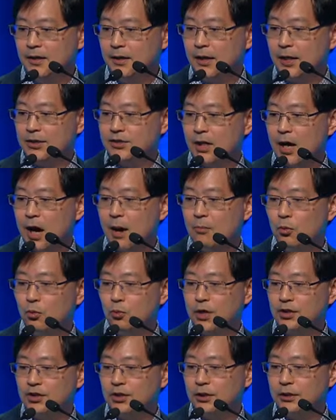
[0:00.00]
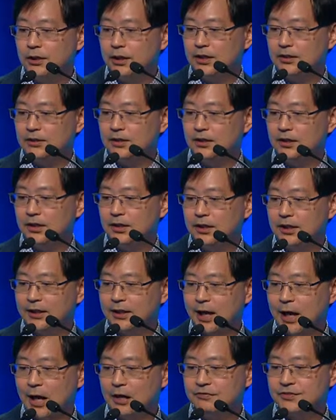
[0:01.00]
It's upregulated in the
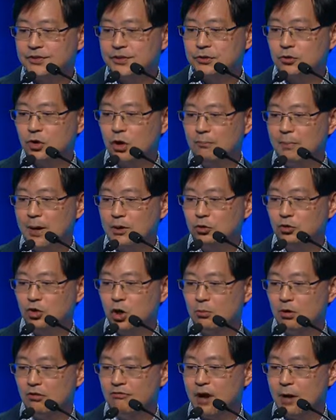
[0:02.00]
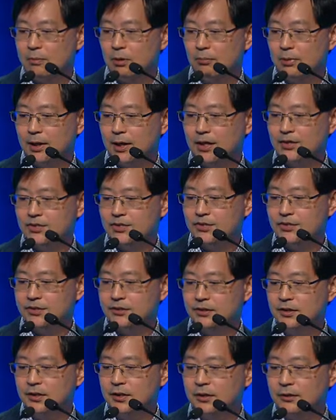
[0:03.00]
CAFs compared to normal
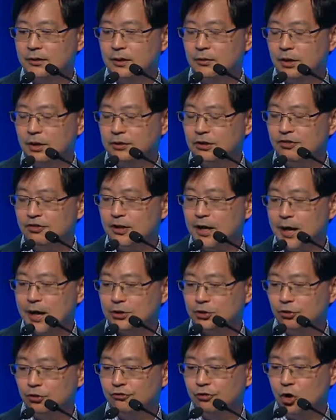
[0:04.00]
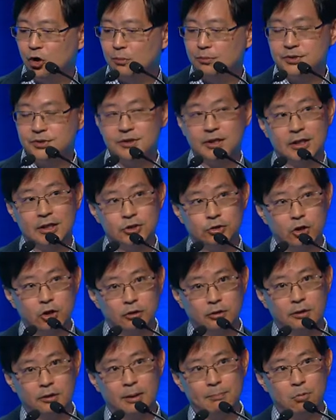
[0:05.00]
fibroblasts. There are different isoforms. It's
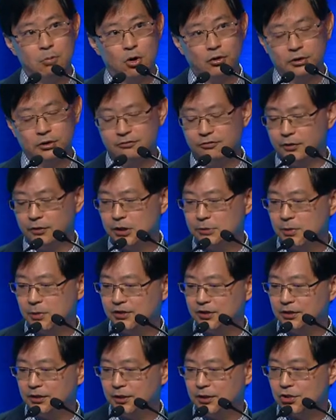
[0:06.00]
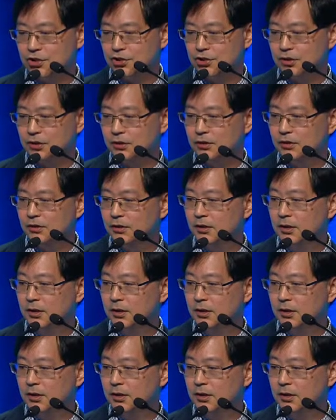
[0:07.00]
not important for this presentation.